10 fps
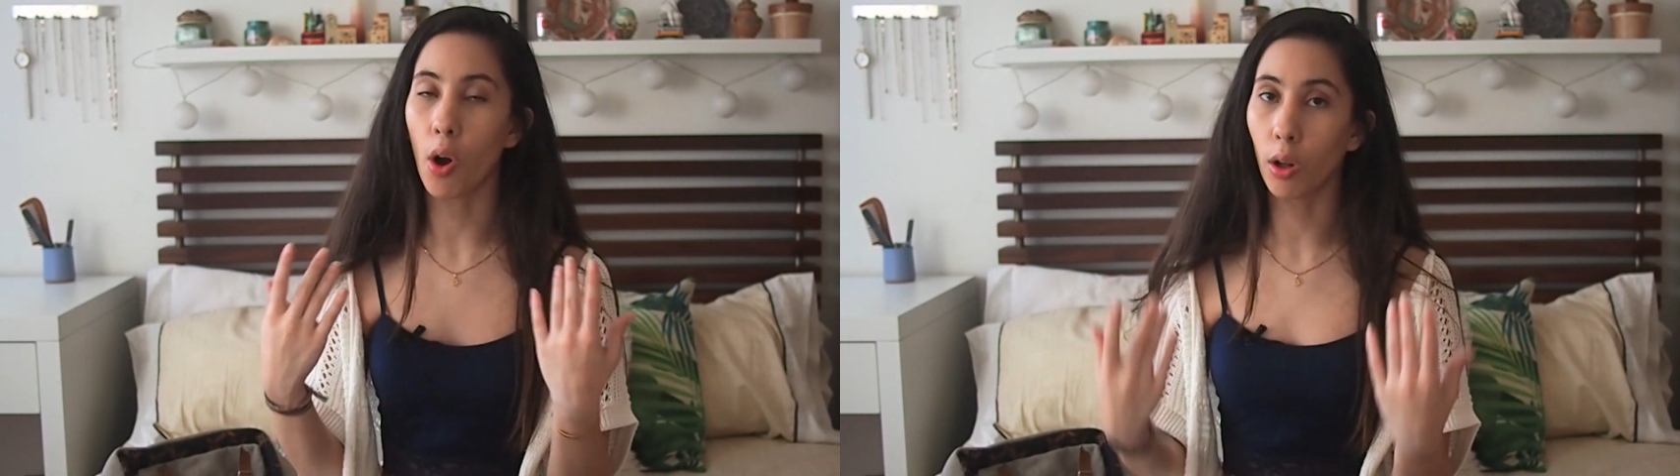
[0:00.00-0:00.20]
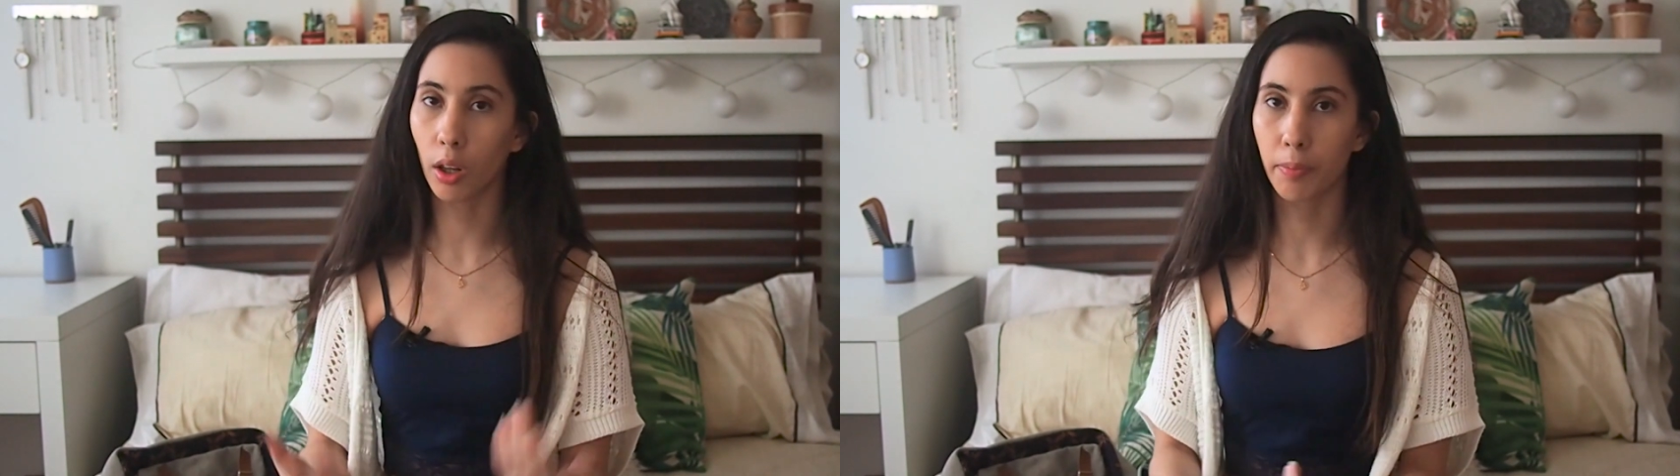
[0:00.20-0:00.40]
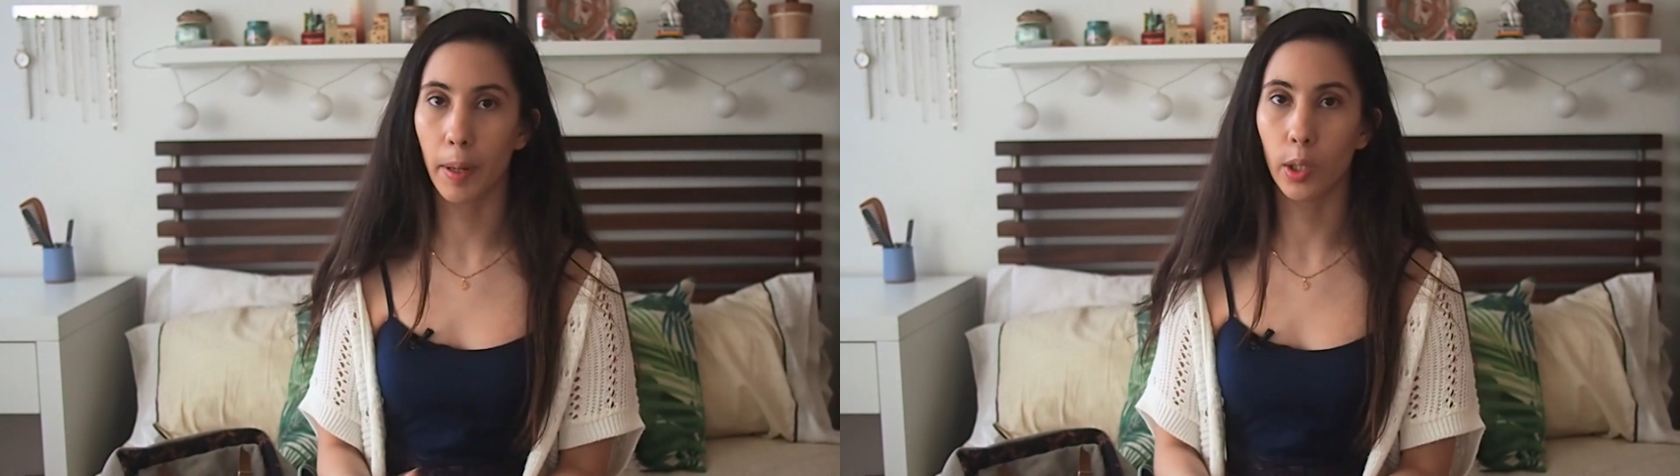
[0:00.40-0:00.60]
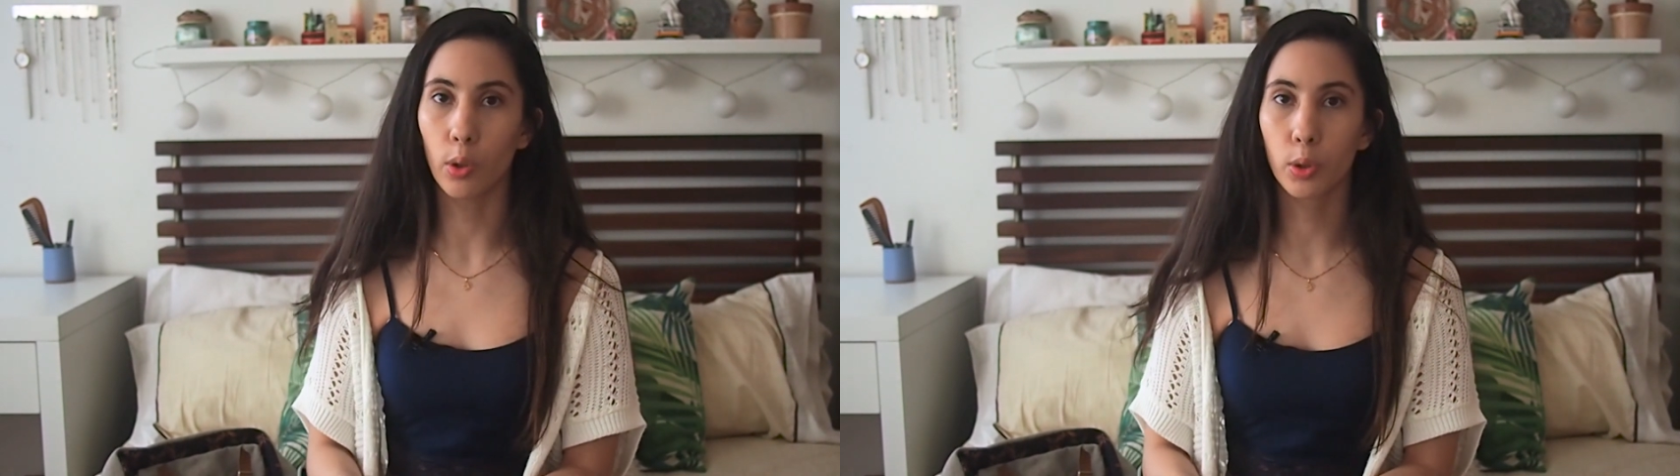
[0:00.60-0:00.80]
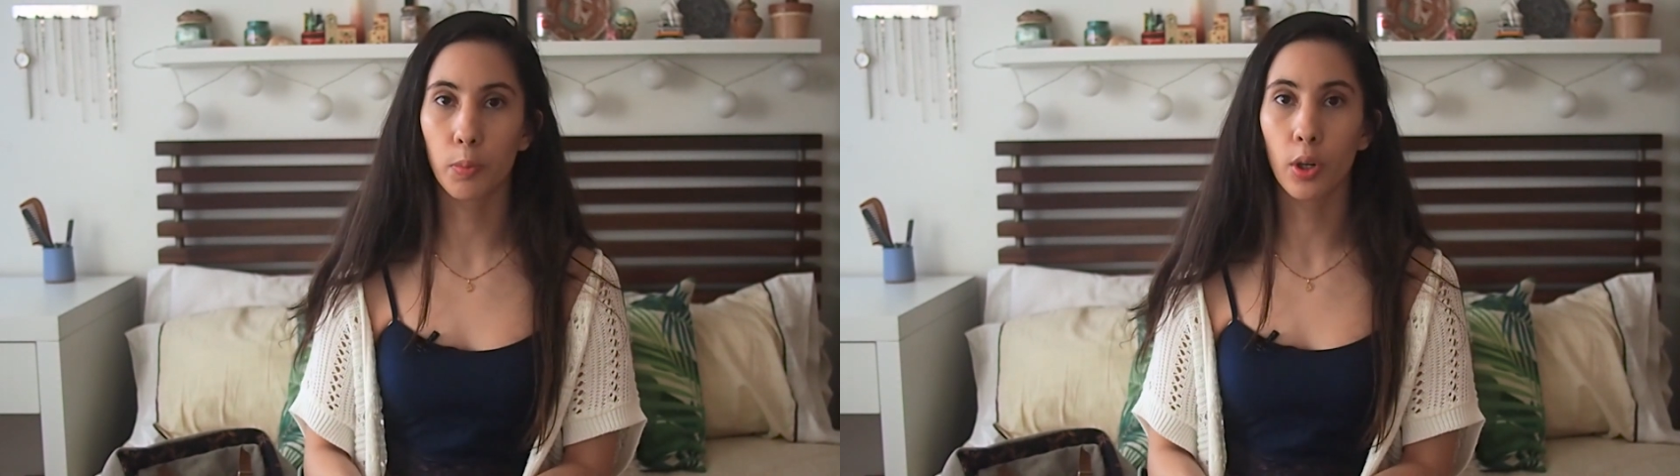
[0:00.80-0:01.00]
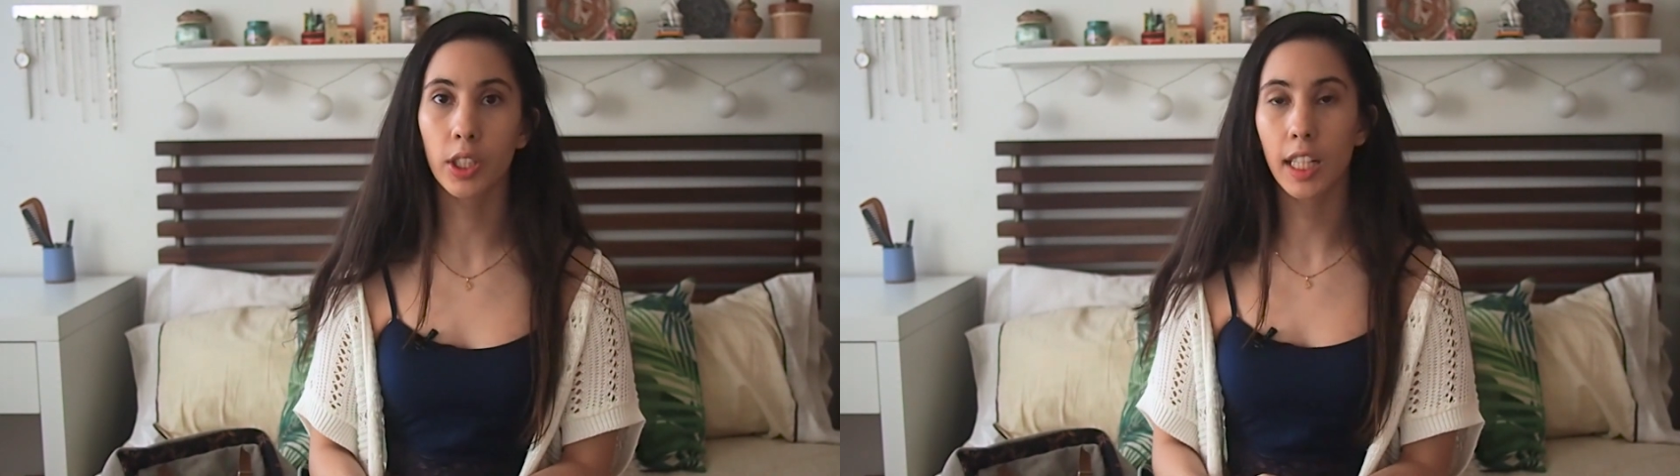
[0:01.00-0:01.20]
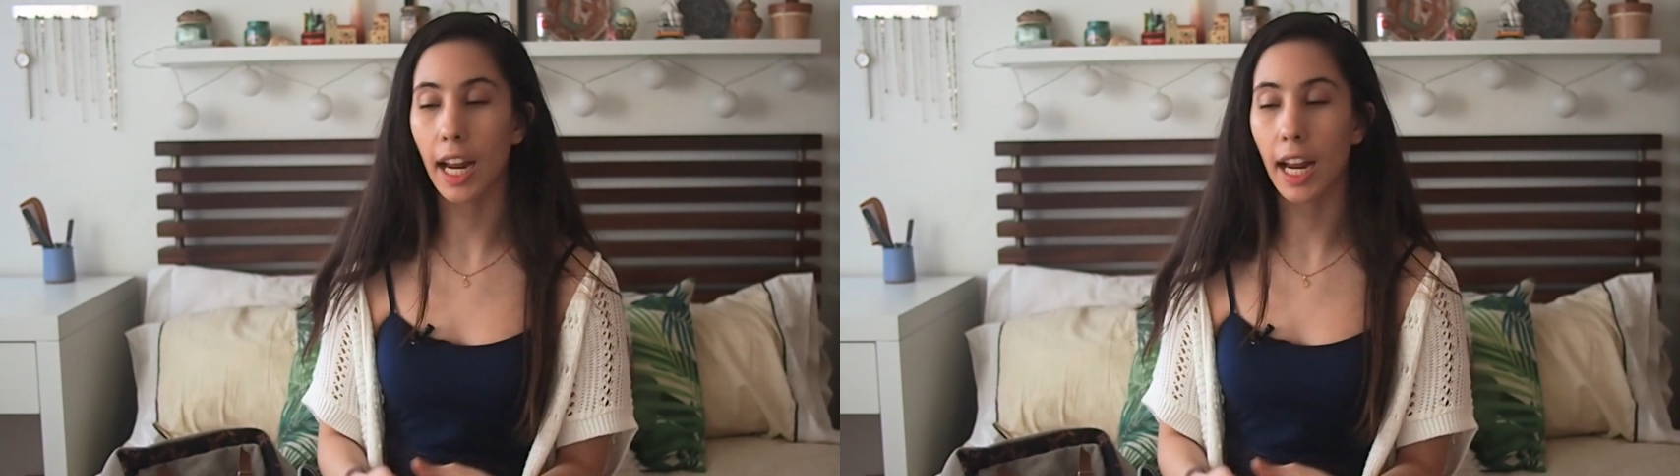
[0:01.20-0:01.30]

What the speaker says: all of my notebooks.